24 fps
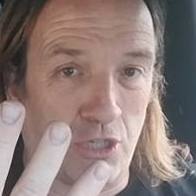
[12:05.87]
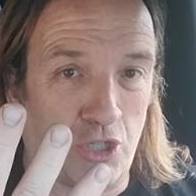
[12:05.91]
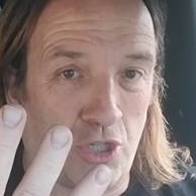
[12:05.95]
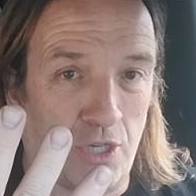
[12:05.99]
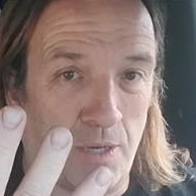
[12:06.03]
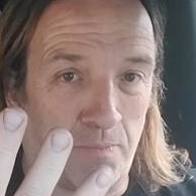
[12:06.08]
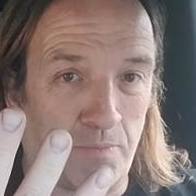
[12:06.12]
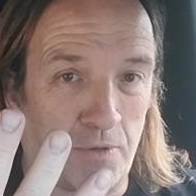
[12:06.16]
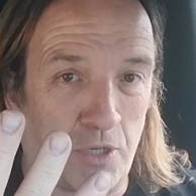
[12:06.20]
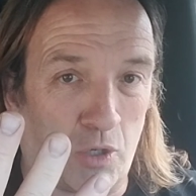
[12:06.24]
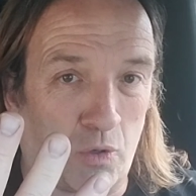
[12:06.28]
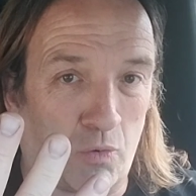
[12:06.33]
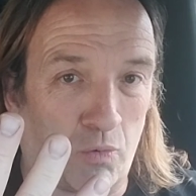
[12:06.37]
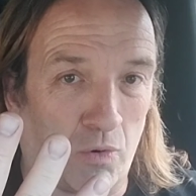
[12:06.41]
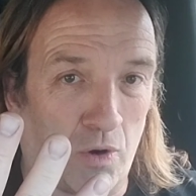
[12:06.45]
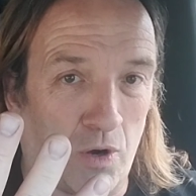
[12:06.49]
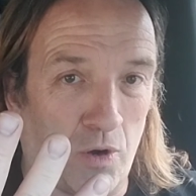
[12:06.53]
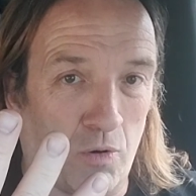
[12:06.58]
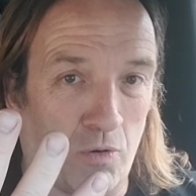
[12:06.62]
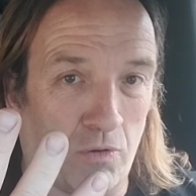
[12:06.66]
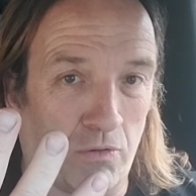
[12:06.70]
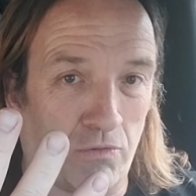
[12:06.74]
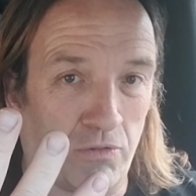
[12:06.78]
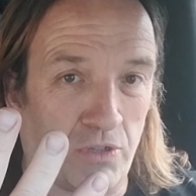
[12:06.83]
ship to
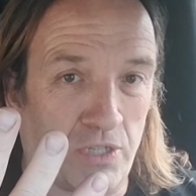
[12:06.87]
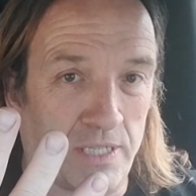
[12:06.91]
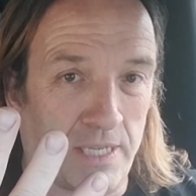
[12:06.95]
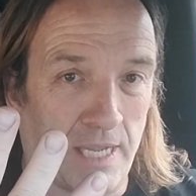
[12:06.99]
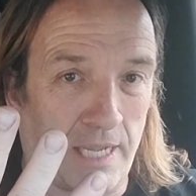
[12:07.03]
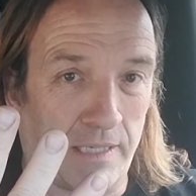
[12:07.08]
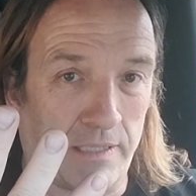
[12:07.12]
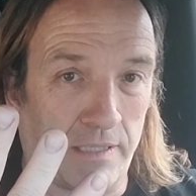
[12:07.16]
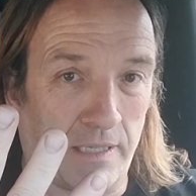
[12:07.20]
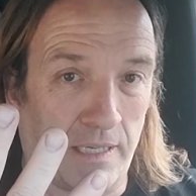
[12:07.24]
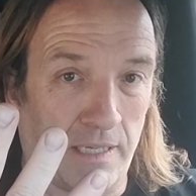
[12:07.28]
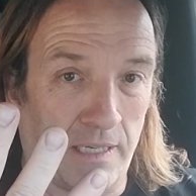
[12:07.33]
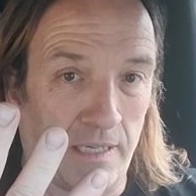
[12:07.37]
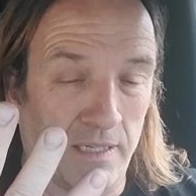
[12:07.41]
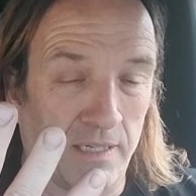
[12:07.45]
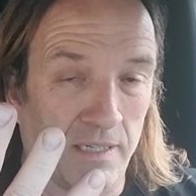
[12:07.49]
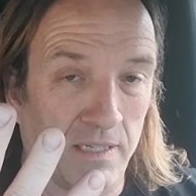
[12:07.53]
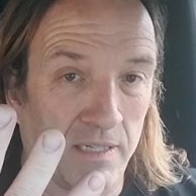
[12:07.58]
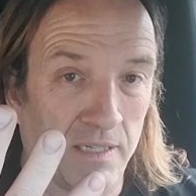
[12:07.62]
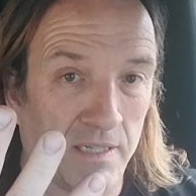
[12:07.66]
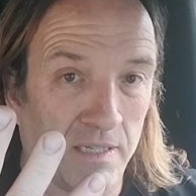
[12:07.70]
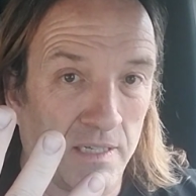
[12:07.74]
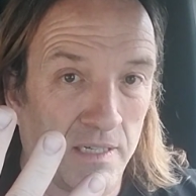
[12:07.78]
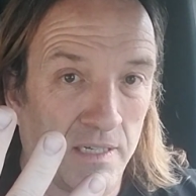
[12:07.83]
grow slightly.
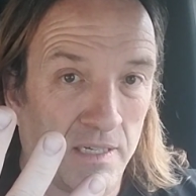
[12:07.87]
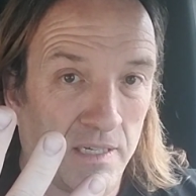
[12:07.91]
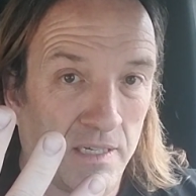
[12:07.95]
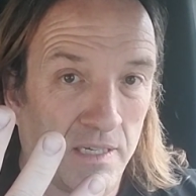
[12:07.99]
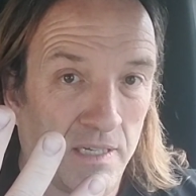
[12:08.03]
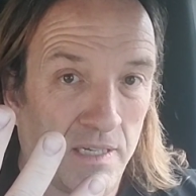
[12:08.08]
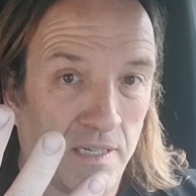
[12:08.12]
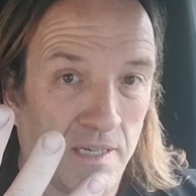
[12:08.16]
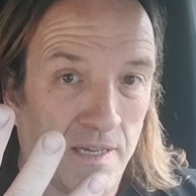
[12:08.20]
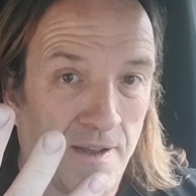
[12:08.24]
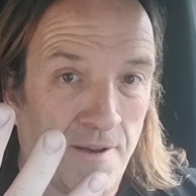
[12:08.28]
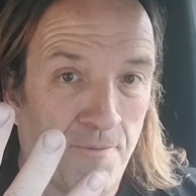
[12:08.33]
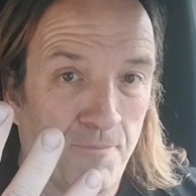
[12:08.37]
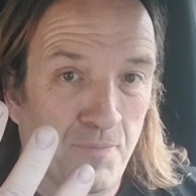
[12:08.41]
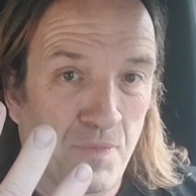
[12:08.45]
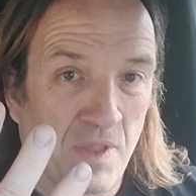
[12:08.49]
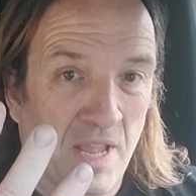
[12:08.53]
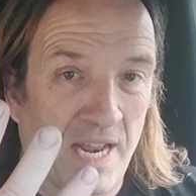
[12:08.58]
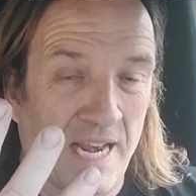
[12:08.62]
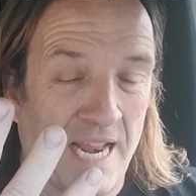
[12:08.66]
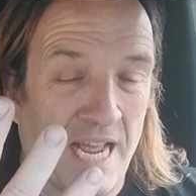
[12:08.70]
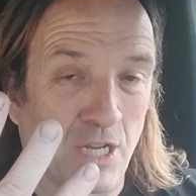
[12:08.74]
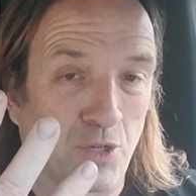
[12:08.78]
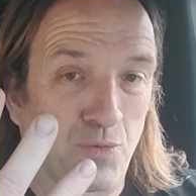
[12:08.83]

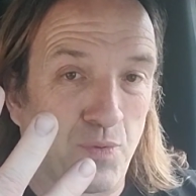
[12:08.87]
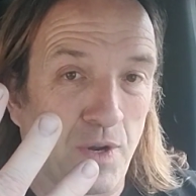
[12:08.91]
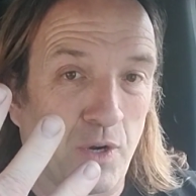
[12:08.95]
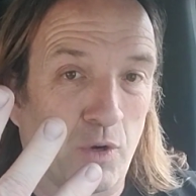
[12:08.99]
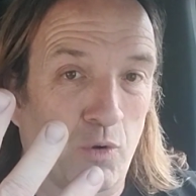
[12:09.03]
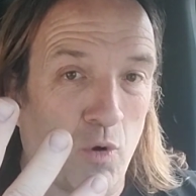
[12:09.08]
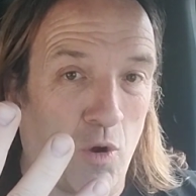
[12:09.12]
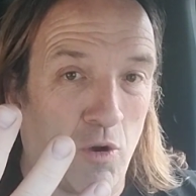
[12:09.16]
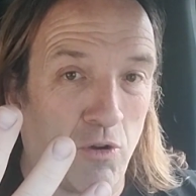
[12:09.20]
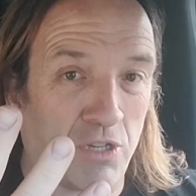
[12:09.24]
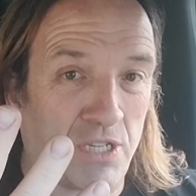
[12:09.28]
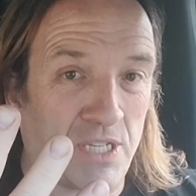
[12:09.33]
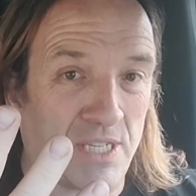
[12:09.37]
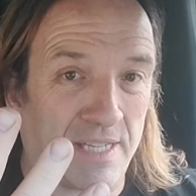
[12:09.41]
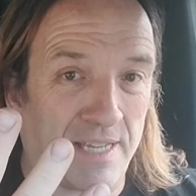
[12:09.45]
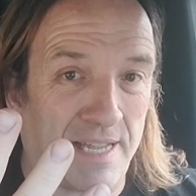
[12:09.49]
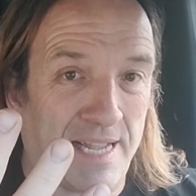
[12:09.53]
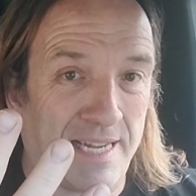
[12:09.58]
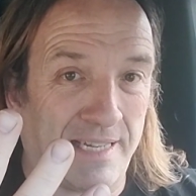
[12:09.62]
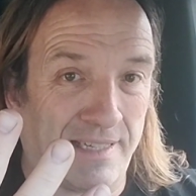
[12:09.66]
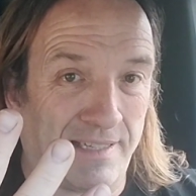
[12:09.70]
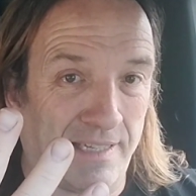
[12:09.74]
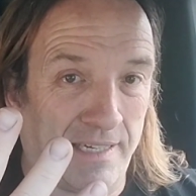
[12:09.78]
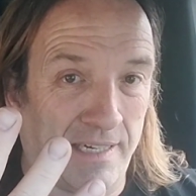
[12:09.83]
And as we grow
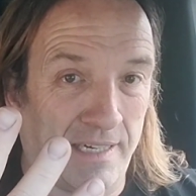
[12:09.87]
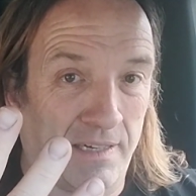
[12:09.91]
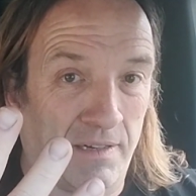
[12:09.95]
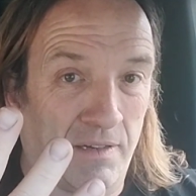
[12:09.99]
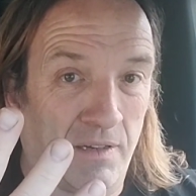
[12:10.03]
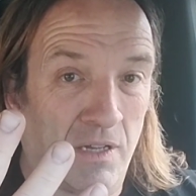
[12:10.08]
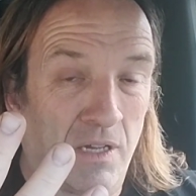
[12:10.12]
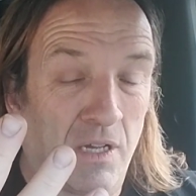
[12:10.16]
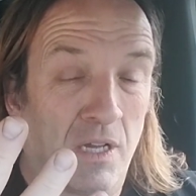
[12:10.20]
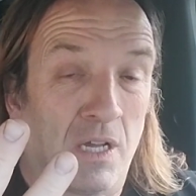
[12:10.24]
slightly,